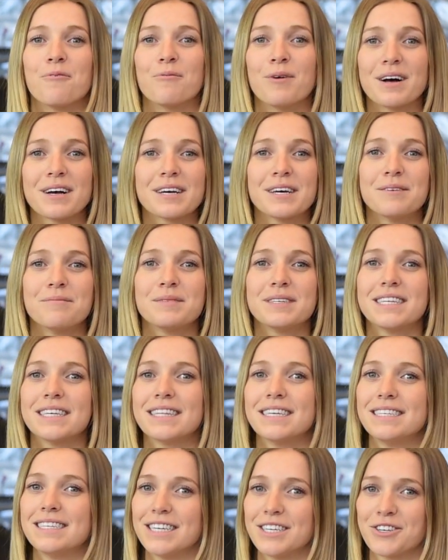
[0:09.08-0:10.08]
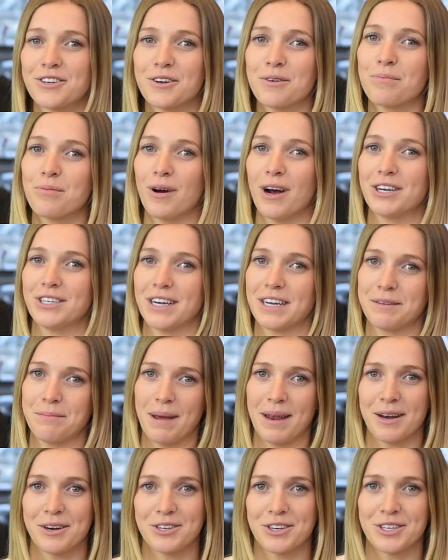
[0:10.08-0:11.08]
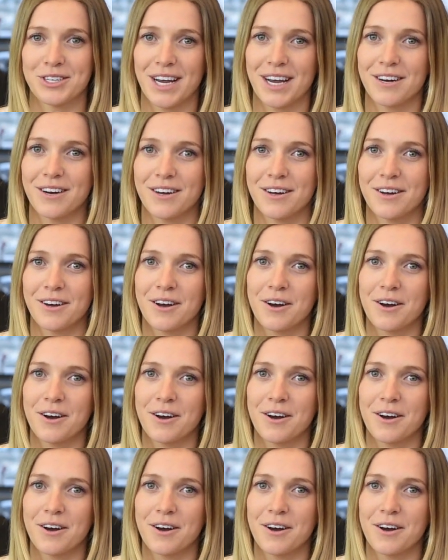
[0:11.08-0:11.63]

Welcome to the Digital Project Manager channel,